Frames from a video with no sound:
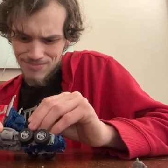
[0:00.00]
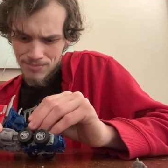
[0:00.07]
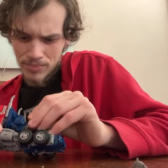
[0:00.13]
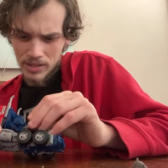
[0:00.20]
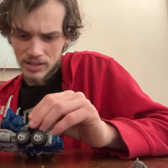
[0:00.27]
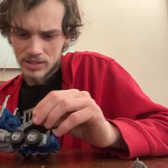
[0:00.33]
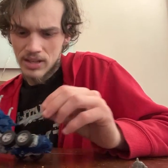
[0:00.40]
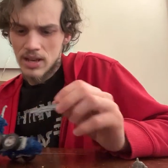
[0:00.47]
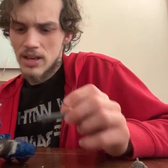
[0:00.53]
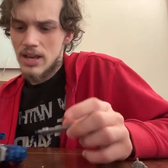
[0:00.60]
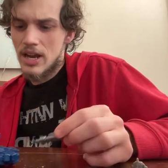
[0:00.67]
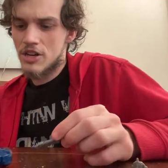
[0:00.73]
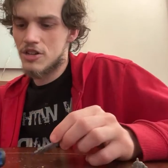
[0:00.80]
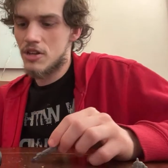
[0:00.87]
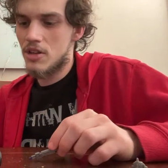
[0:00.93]
flip this.
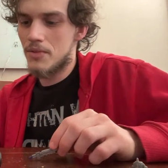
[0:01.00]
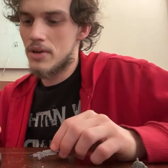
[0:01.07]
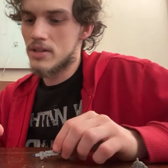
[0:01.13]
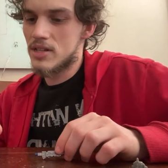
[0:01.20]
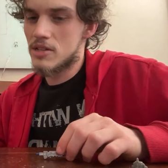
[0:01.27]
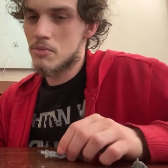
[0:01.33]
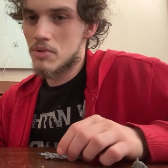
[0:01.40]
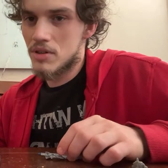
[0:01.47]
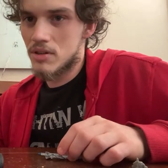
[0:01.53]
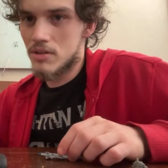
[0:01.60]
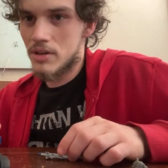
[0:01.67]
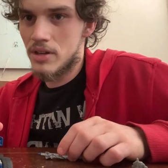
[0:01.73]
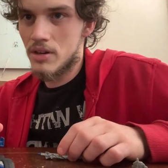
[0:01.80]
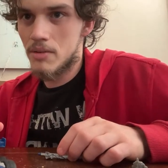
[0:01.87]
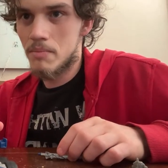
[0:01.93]
Actually, you know what? Since we're
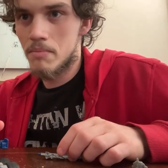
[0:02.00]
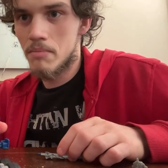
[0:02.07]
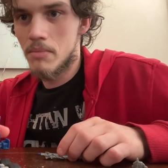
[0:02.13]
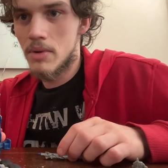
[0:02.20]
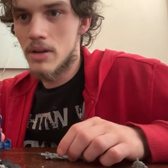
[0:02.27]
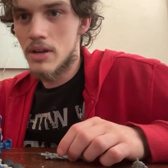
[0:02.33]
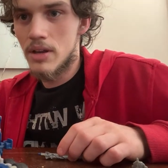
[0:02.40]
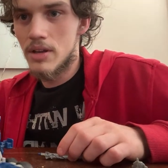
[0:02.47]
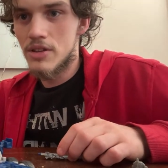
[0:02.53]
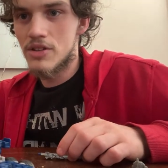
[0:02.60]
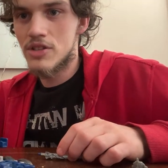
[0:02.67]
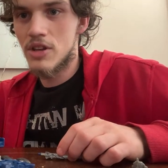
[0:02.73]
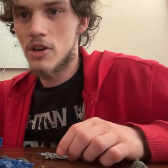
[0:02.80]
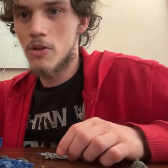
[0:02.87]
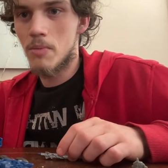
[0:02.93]
here,
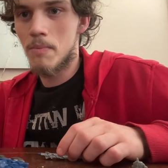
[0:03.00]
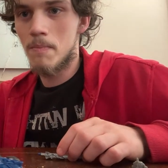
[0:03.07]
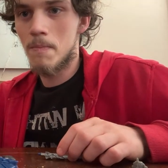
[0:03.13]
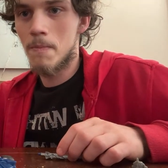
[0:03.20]
so